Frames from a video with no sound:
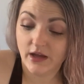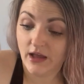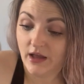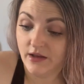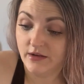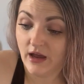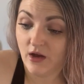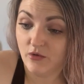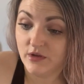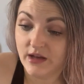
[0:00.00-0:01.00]
And
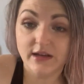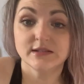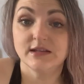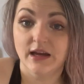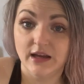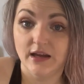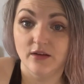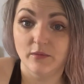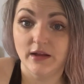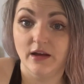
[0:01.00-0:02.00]
now the next decade
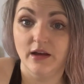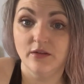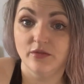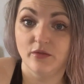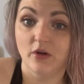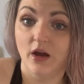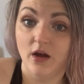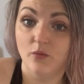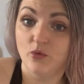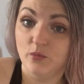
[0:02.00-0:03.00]
of my life
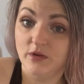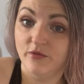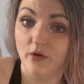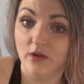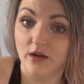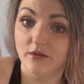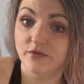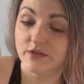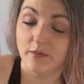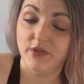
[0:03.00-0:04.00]
will be full of
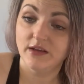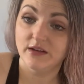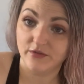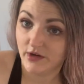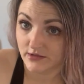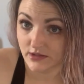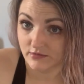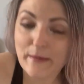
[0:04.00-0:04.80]
something different.